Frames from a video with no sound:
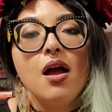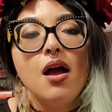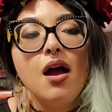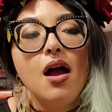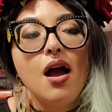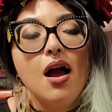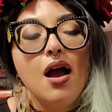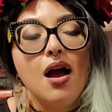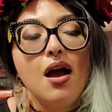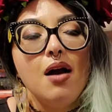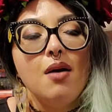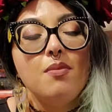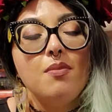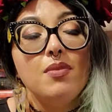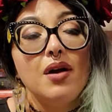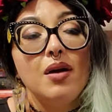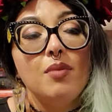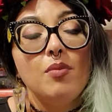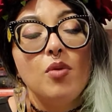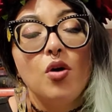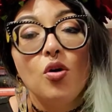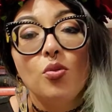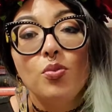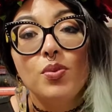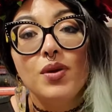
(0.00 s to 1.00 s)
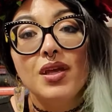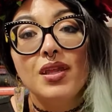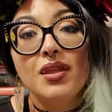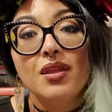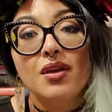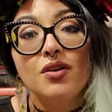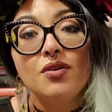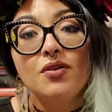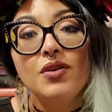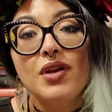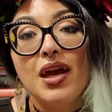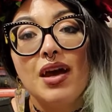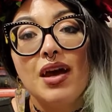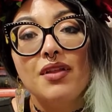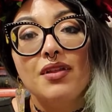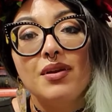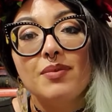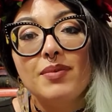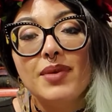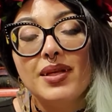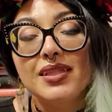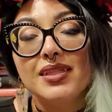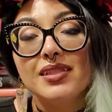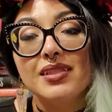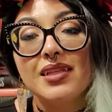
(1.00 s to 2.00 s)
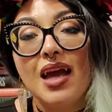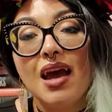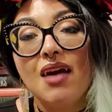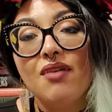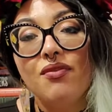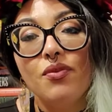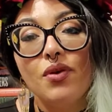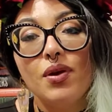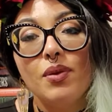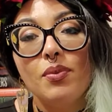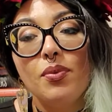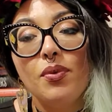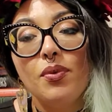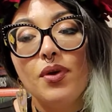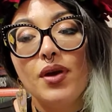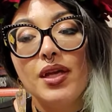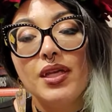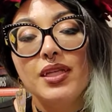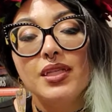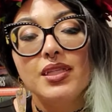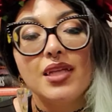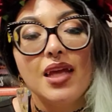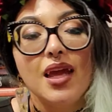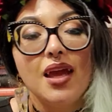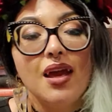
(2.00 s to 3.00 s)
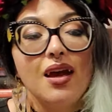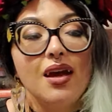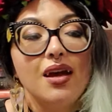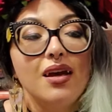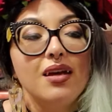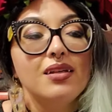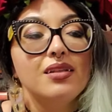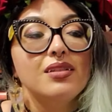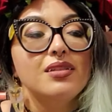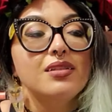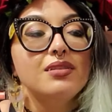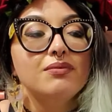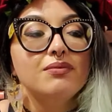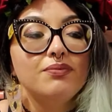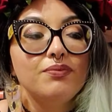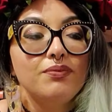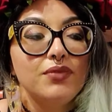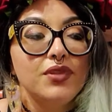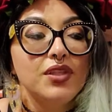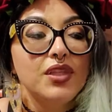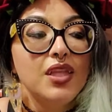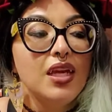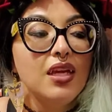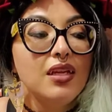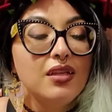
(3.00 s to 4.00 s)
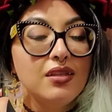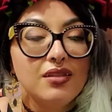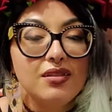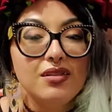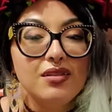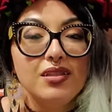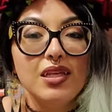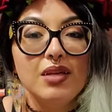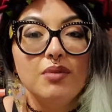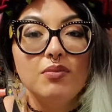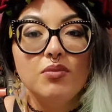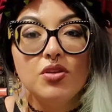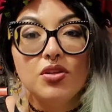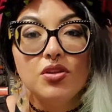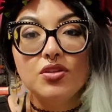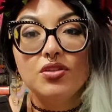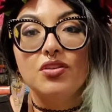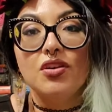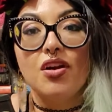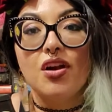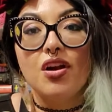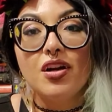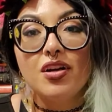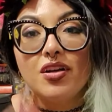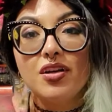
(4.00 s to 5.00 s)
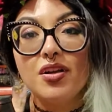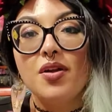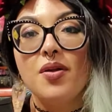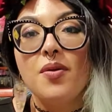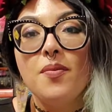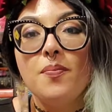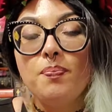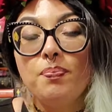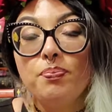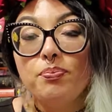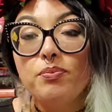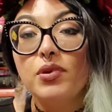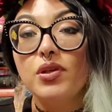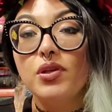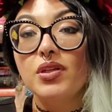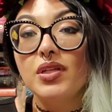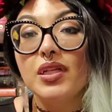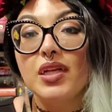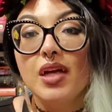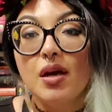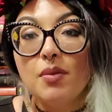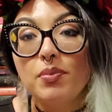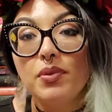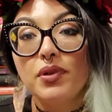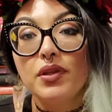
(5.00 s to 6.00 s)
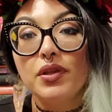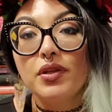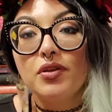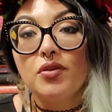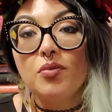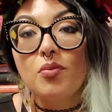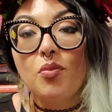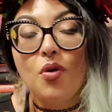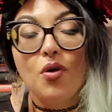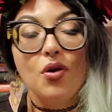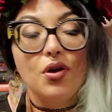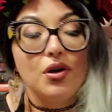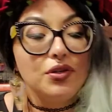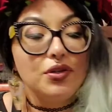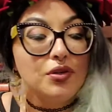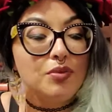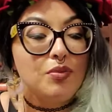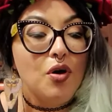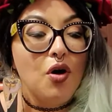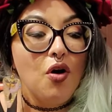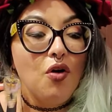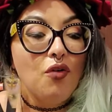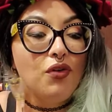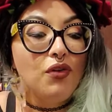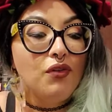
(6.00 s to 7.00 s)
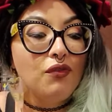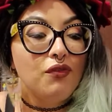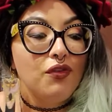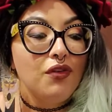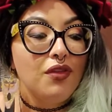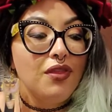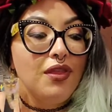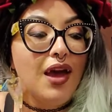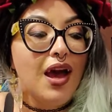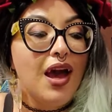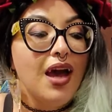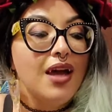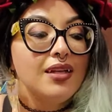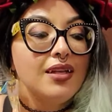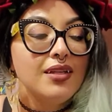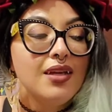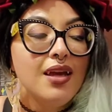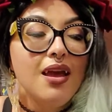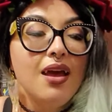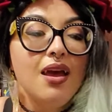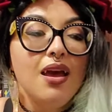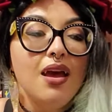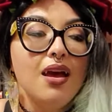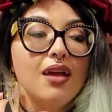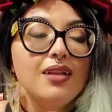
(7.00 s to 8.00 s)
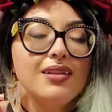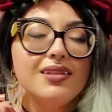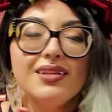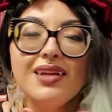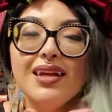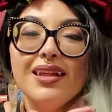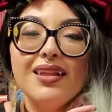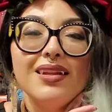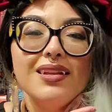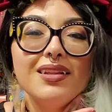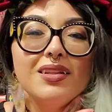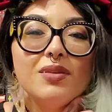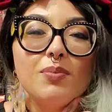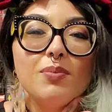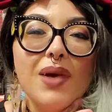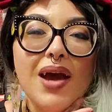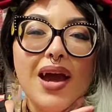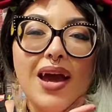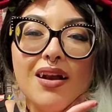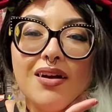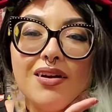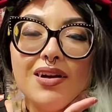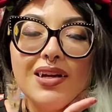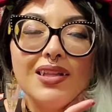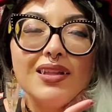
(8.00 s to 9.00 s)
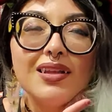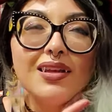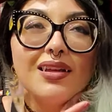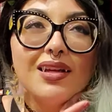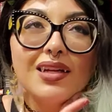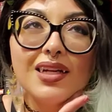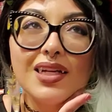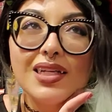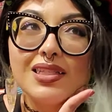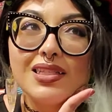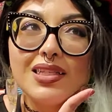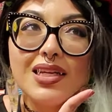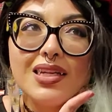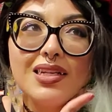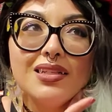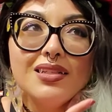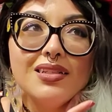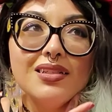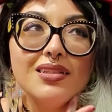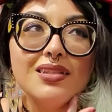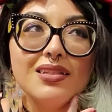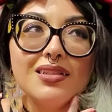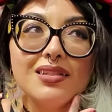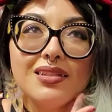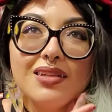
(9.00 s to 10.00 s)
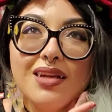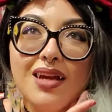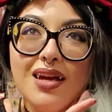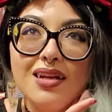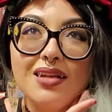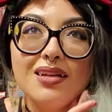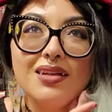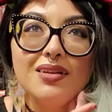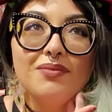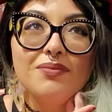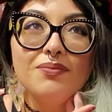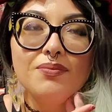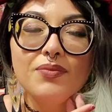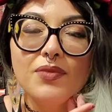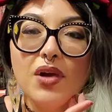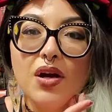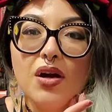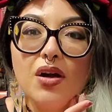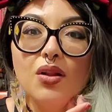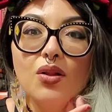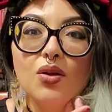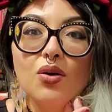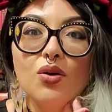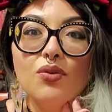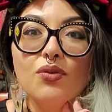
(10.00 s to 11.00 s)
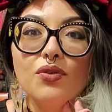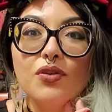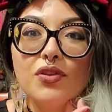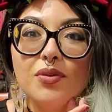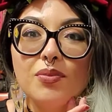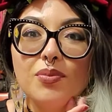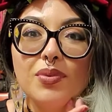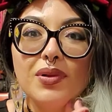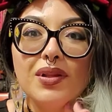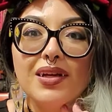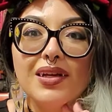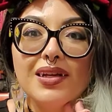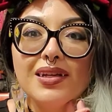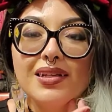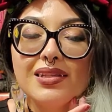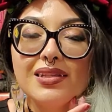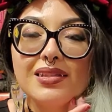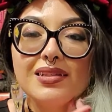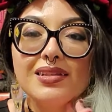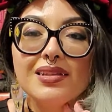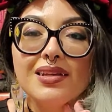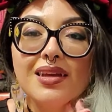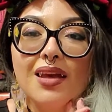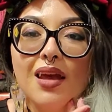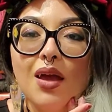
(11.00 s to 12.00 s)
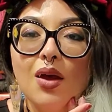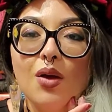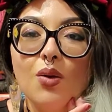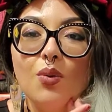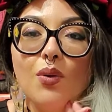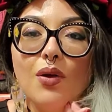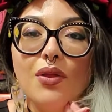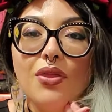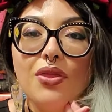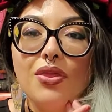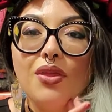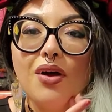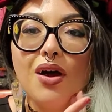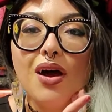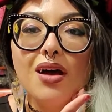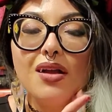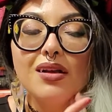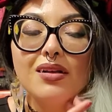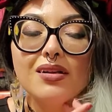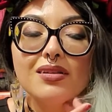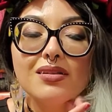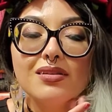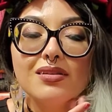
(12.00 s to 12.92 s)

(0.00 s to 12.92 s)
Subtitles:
I'm hoping though, now that I'm at this halfway point and things seem to start building up a little more, so I'm hoping for that. It's not that it's bad or anything, like I said, it's just kind of all over the place with not